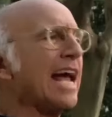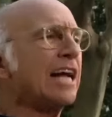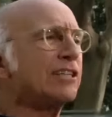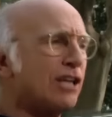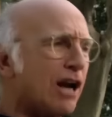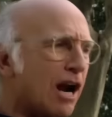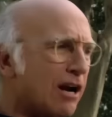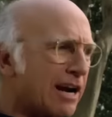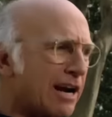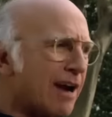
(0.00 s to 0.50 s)
I
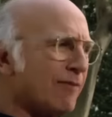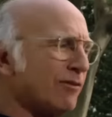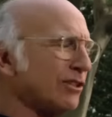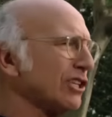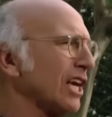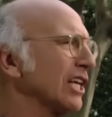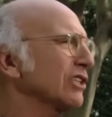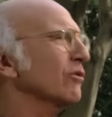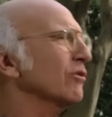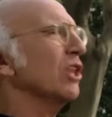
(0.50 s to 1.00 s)
ended our
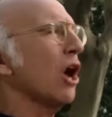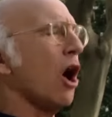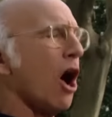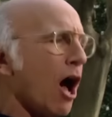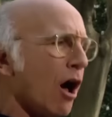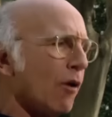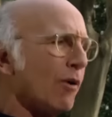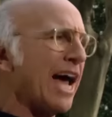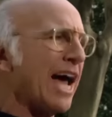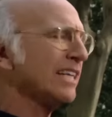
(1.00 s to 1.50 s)
conversation with
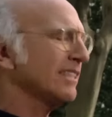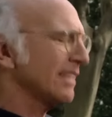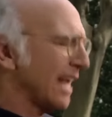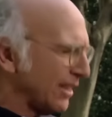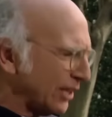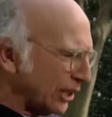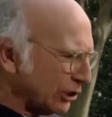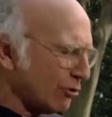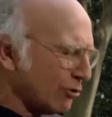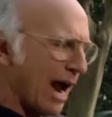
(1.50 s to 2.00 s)
all
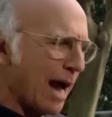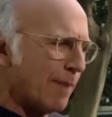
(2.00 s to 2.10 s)
right, then the